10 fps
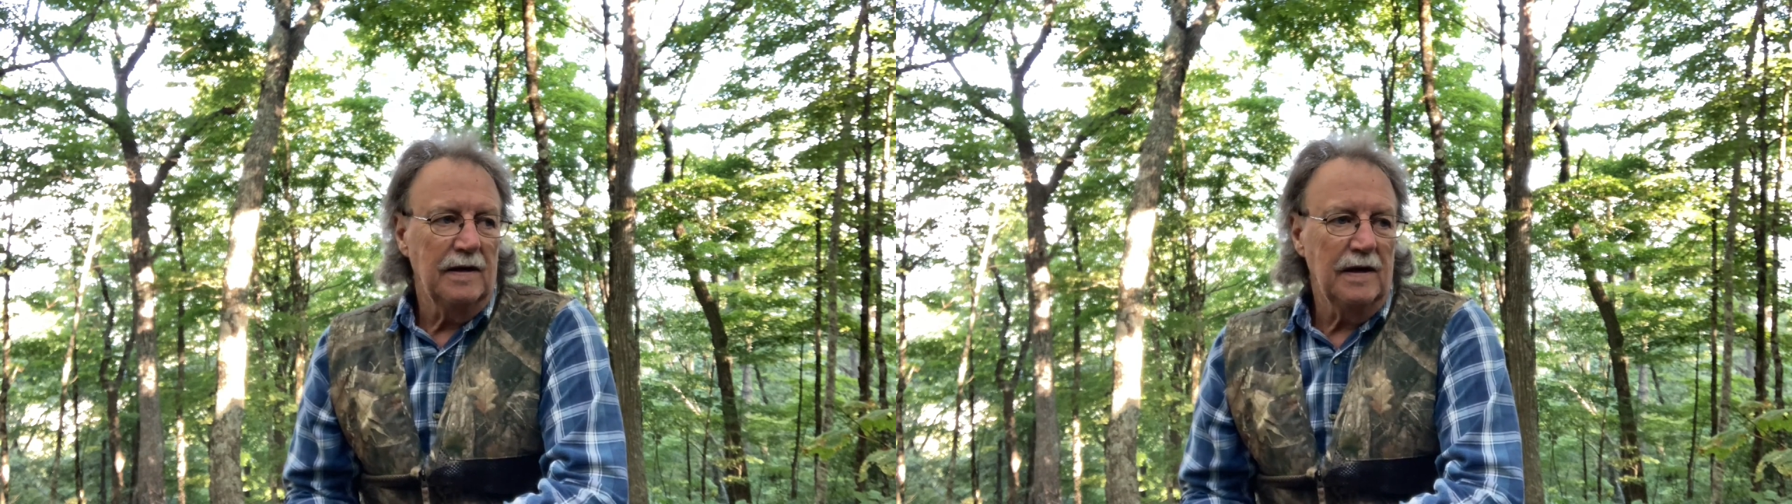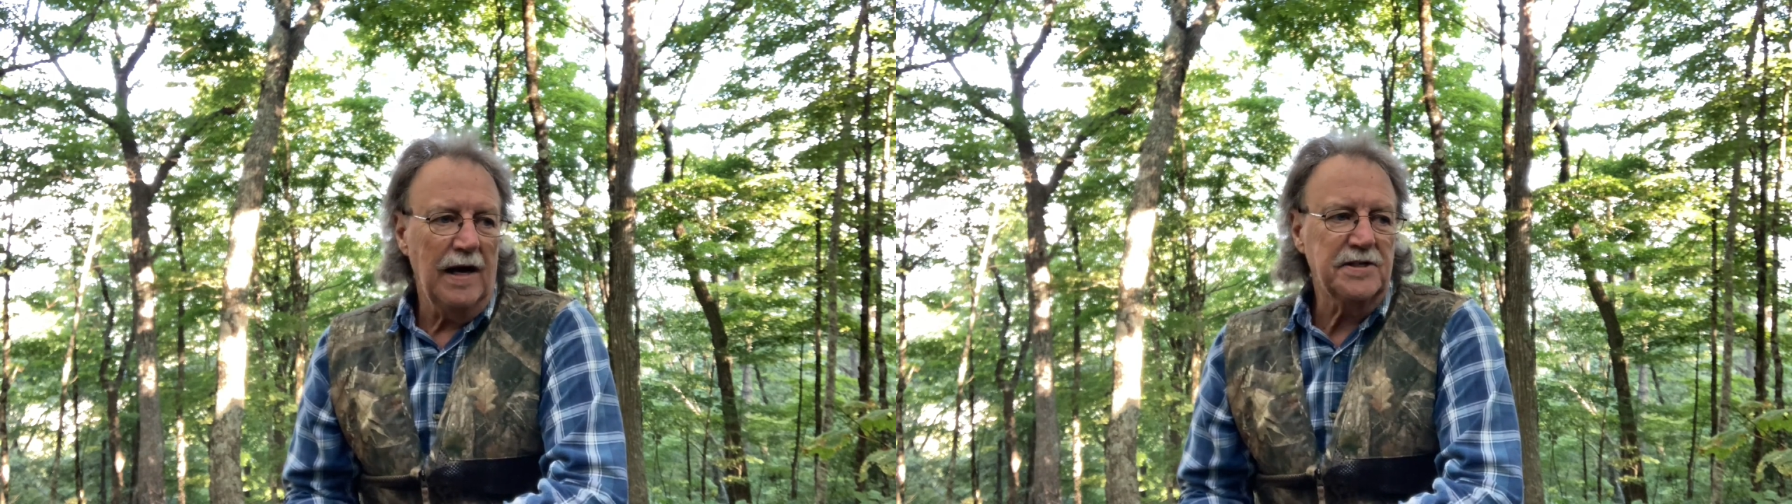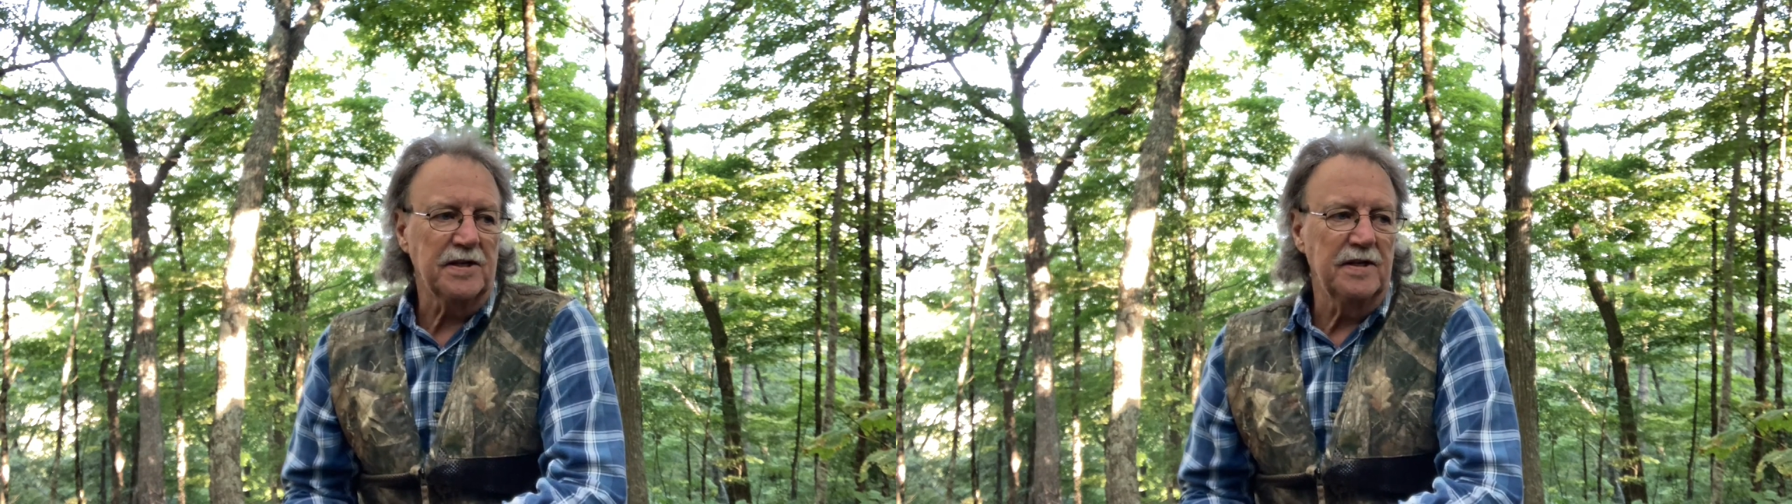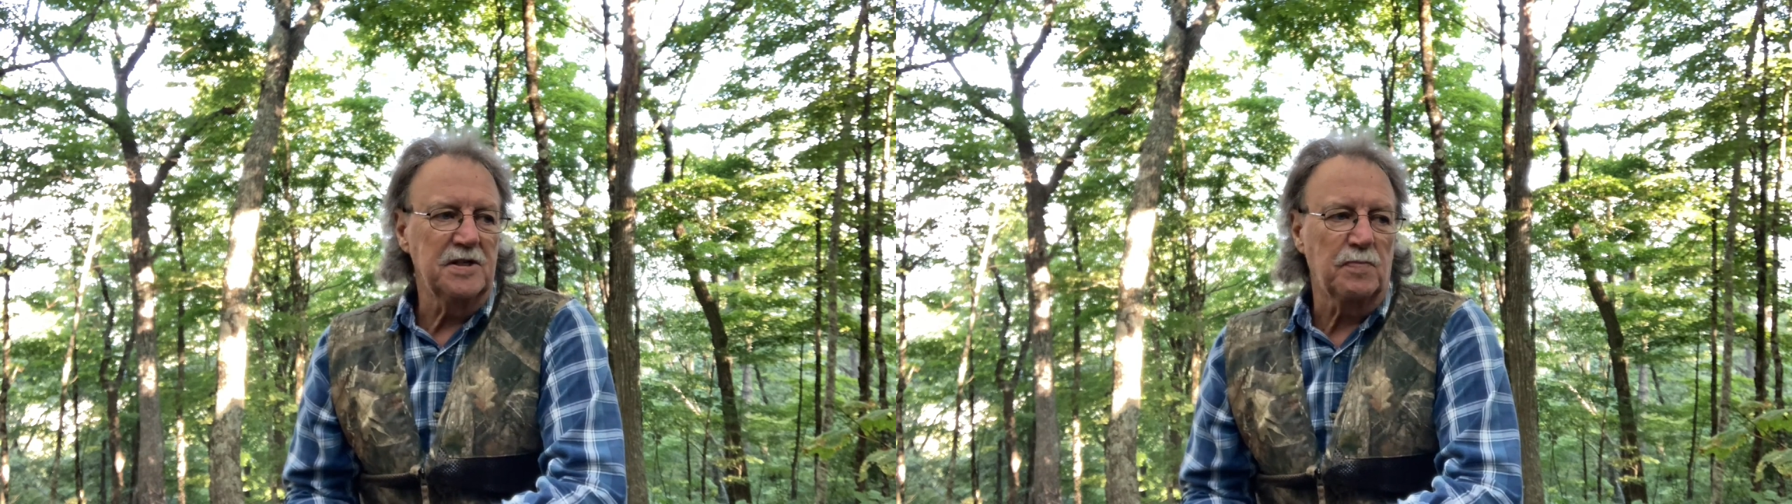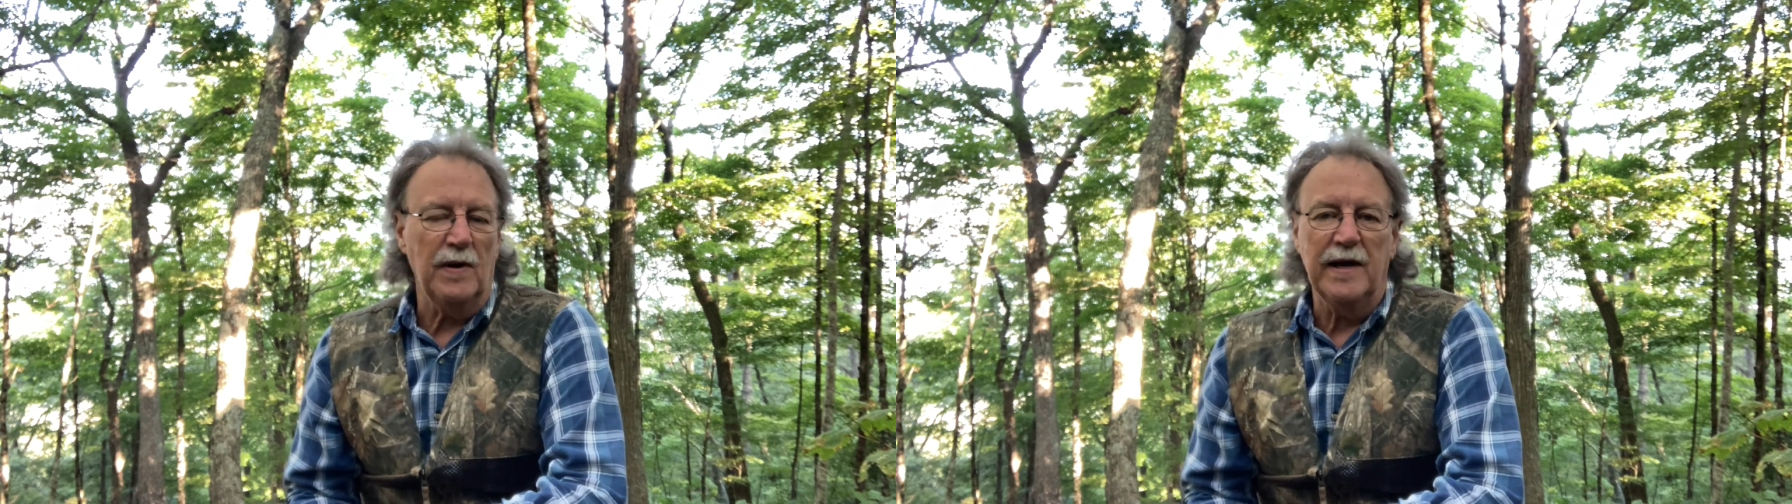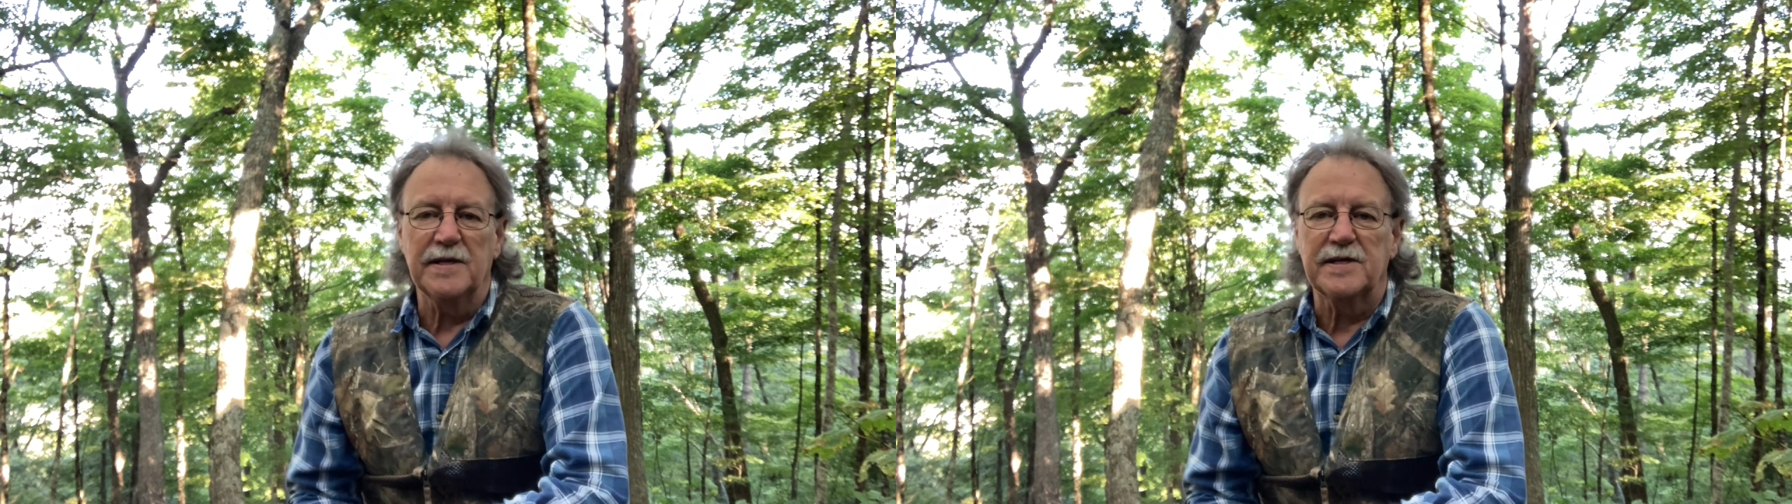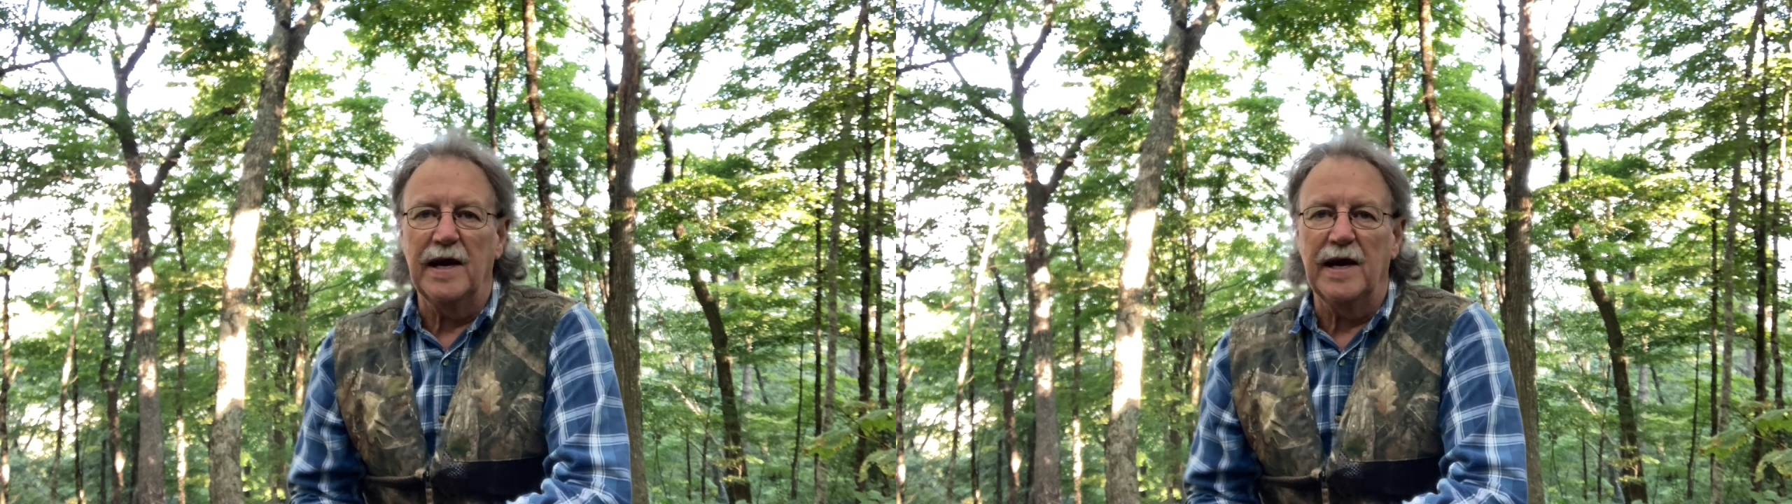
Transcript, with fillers: lots of these plants